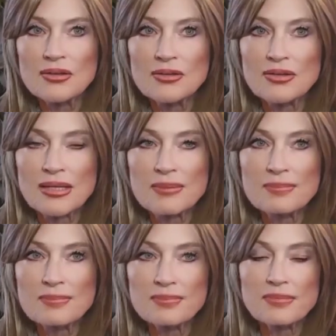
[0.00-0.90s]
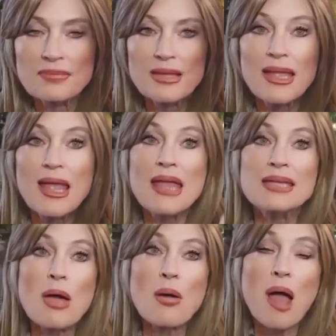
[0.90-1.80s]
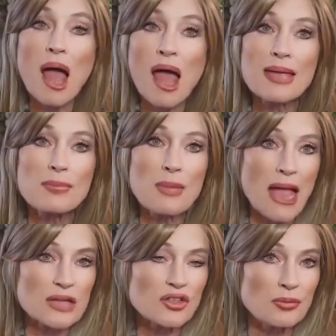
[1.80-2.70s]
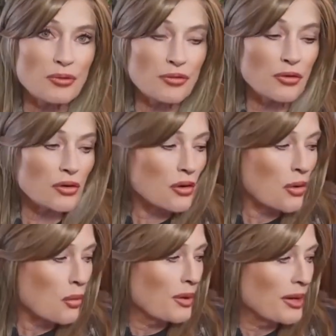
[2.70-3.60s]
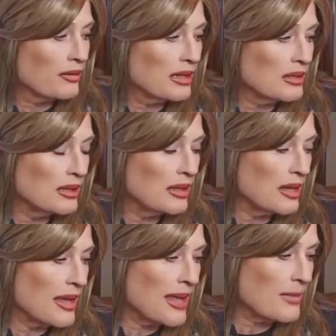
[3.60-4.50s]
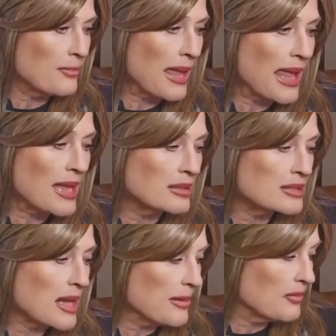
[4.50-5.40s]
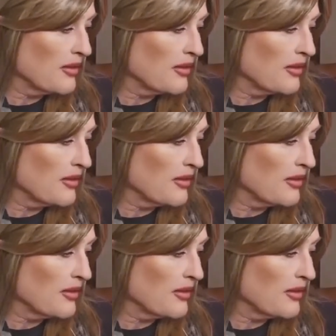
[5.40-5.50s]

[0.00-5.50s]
You see? Now, I actually prefer wearing a band type